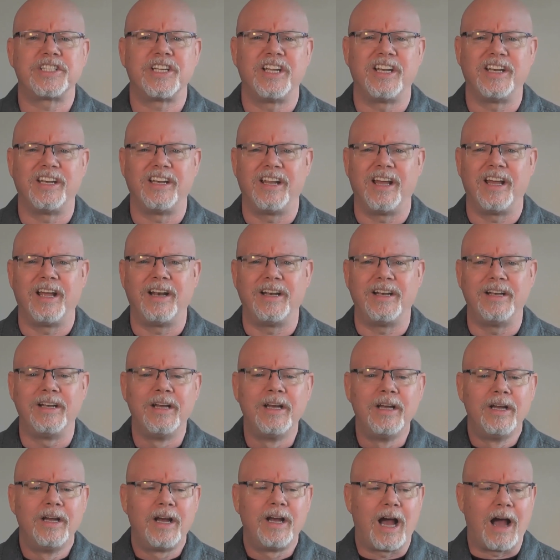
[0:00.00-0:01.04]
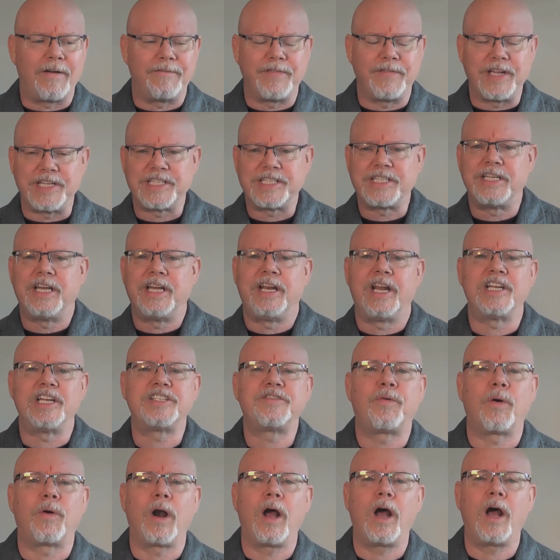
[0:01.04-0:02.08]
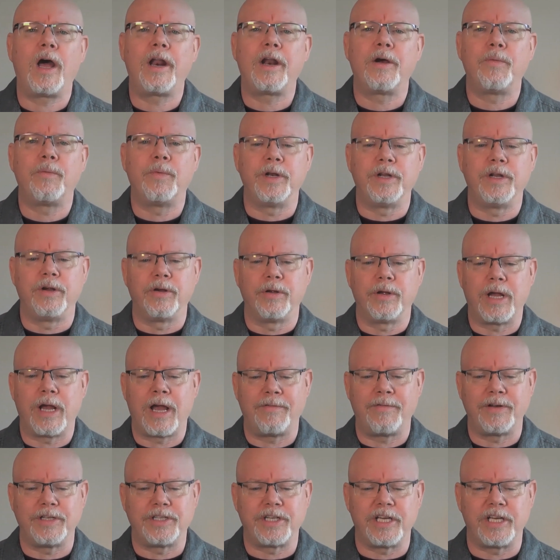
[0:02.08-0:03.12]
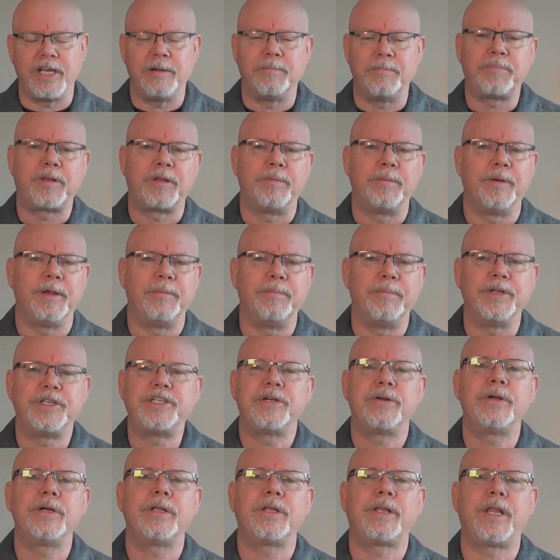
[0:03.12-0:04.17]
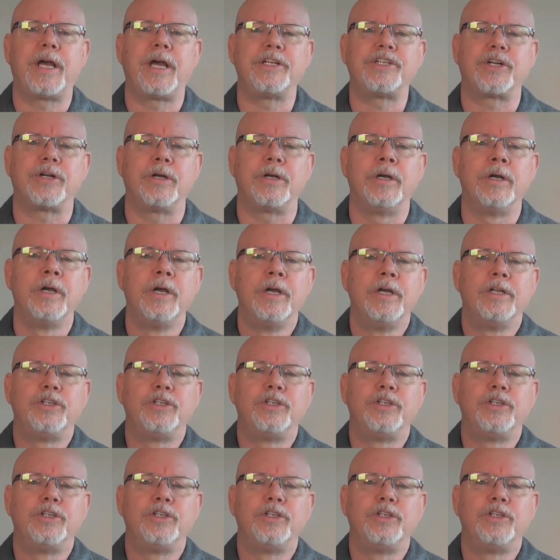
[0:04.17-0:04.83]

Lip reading: And obviously in S/4HANA, when you're having to implement material ledger,